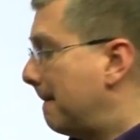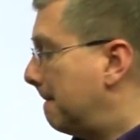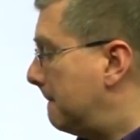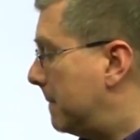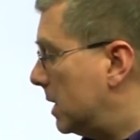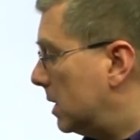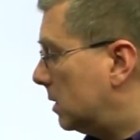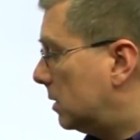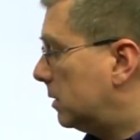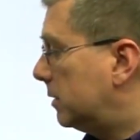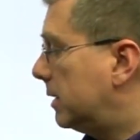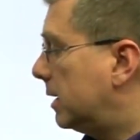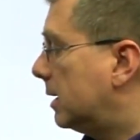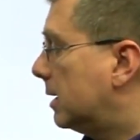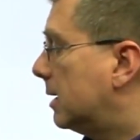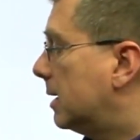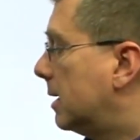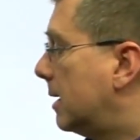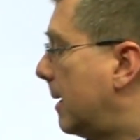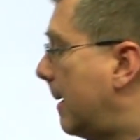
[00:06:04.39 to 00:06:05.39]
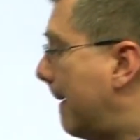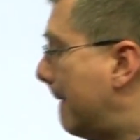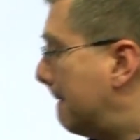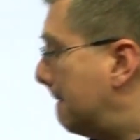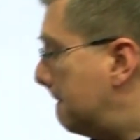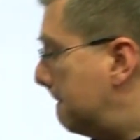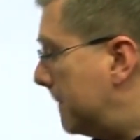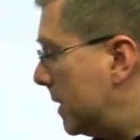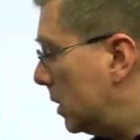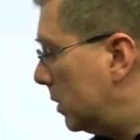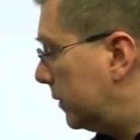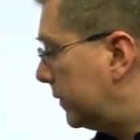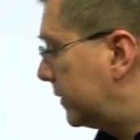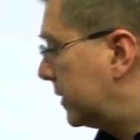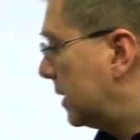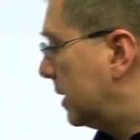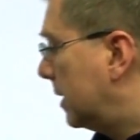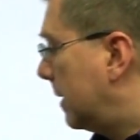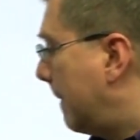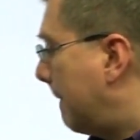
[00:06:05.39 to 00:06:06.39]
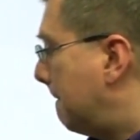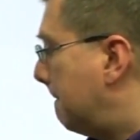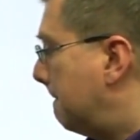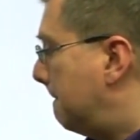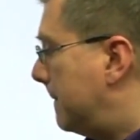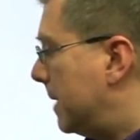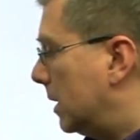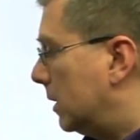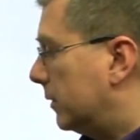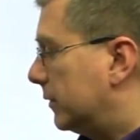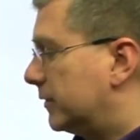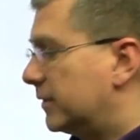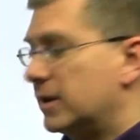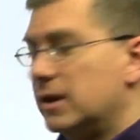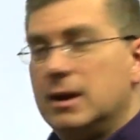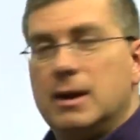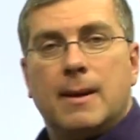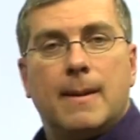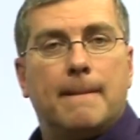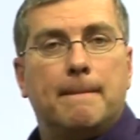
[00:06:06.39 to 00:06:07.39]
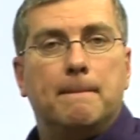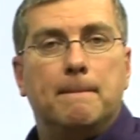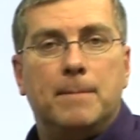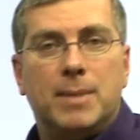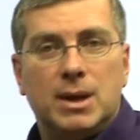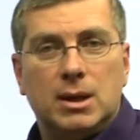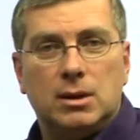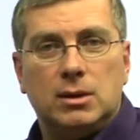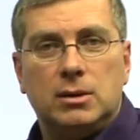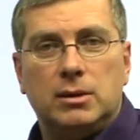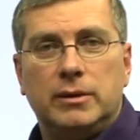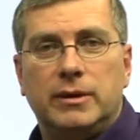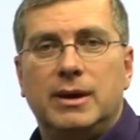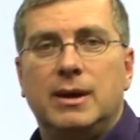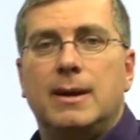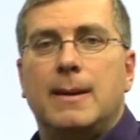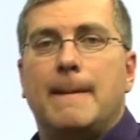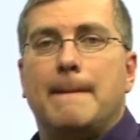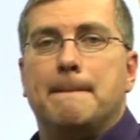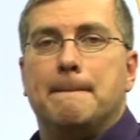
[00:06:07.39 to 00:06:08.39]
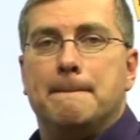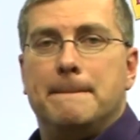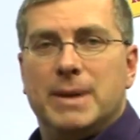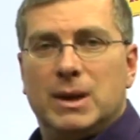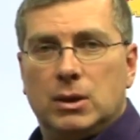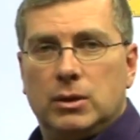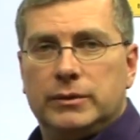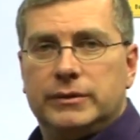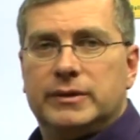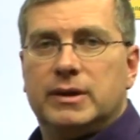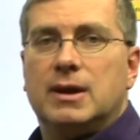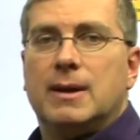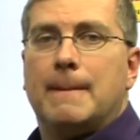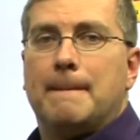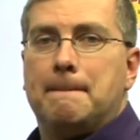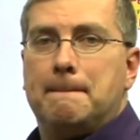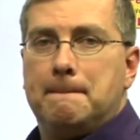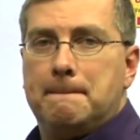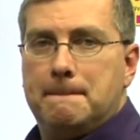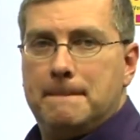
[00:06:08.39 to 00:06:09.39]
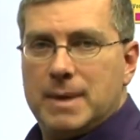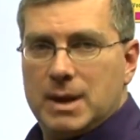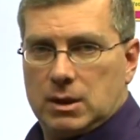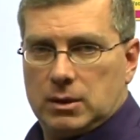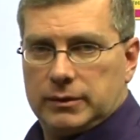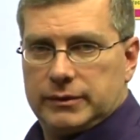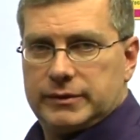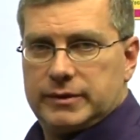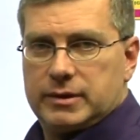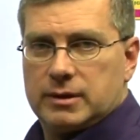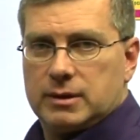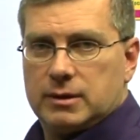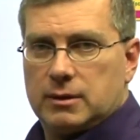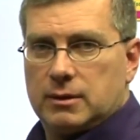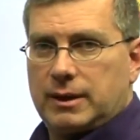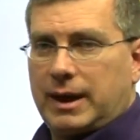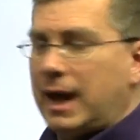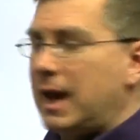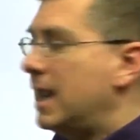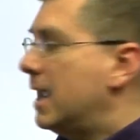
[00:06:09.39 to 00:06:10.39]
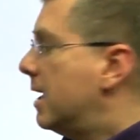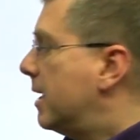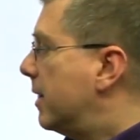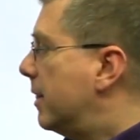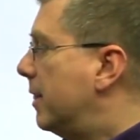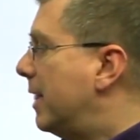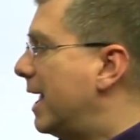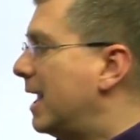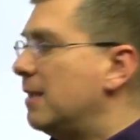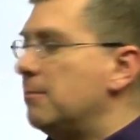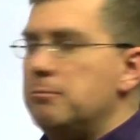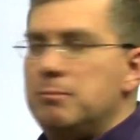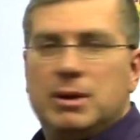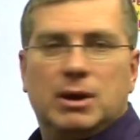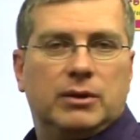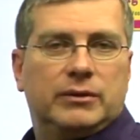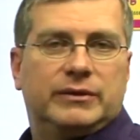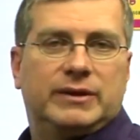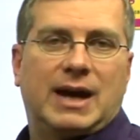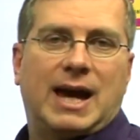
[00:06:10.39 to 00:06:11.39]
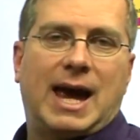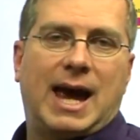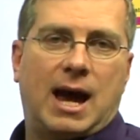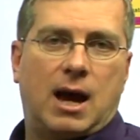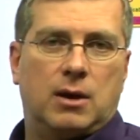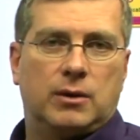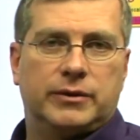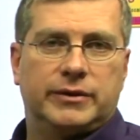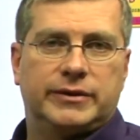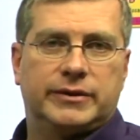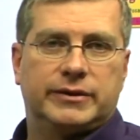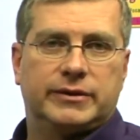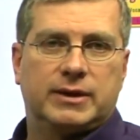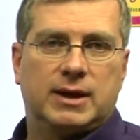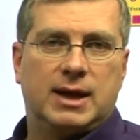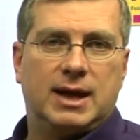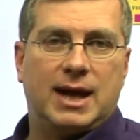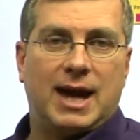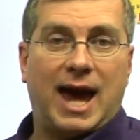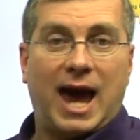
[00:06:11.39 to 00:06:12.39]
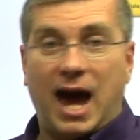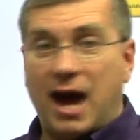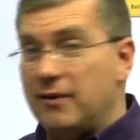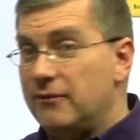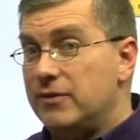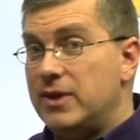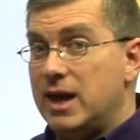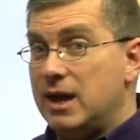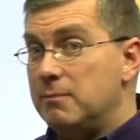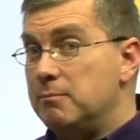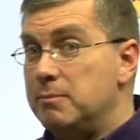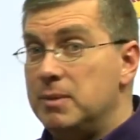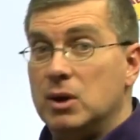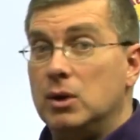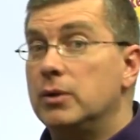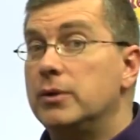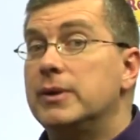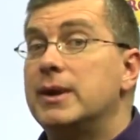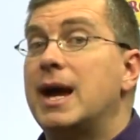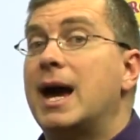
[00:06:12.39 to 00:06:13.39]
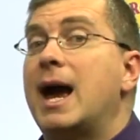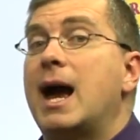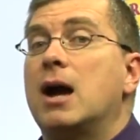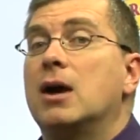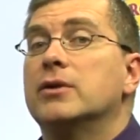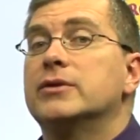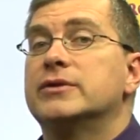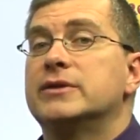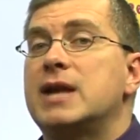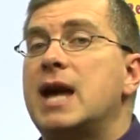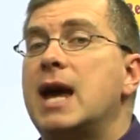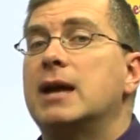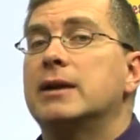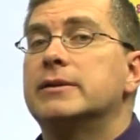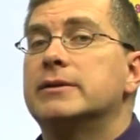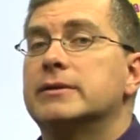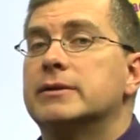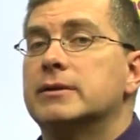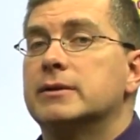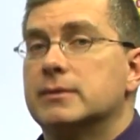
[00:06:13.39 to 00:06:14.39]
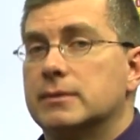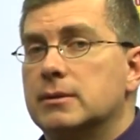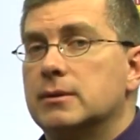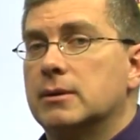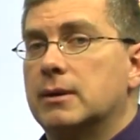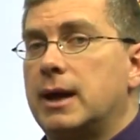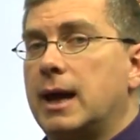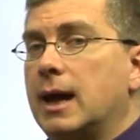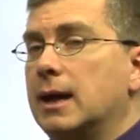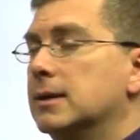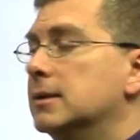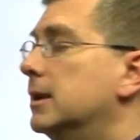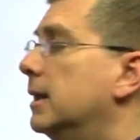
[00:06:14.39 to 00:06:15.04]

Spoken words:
Build, built, built. Build, built, built. Okay? They built a house. Have they built the house yet? Okay.